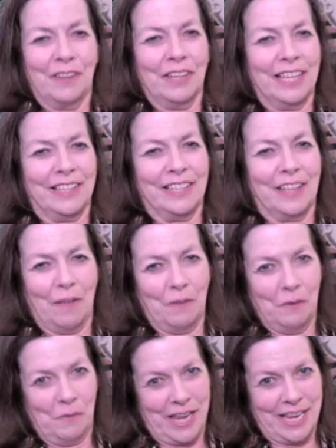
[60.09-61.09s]
kinds of
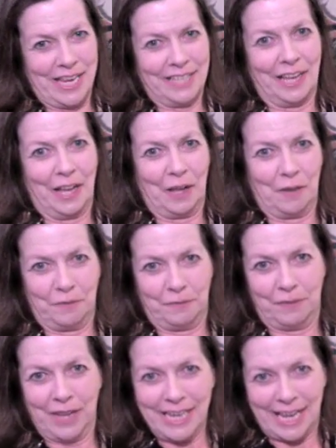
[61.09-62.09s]
novel ways of
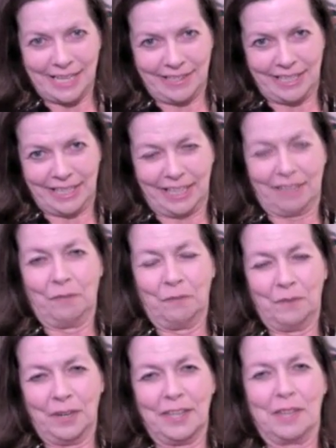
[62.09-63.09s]
financing it.
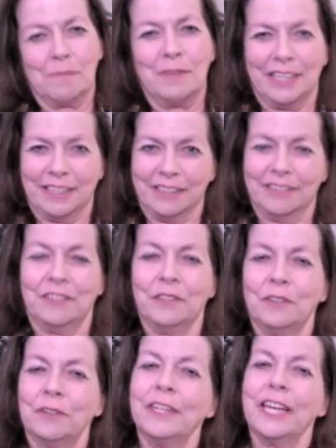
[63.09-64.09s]
One of them is to
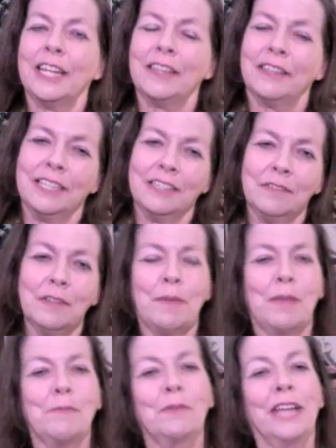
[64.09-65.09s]
create things with
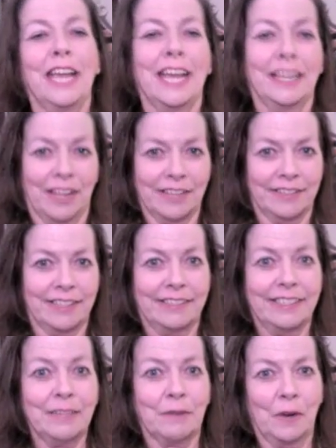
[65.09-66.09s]
paper and add lots of
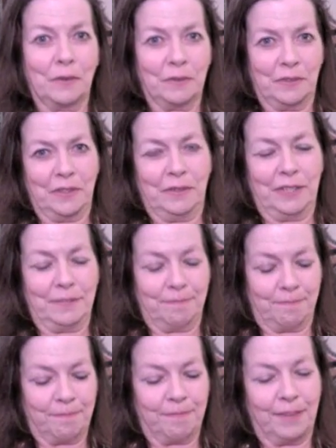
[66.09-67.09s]
zeros to it.
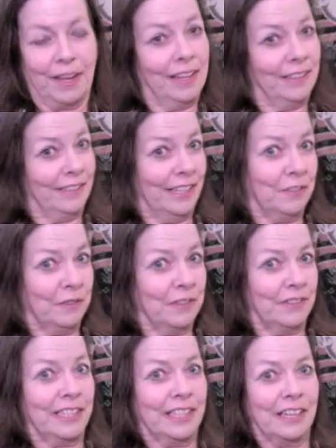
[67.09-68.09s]
An
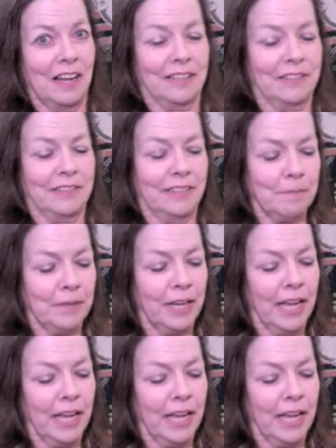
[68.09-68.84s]
interesting concept.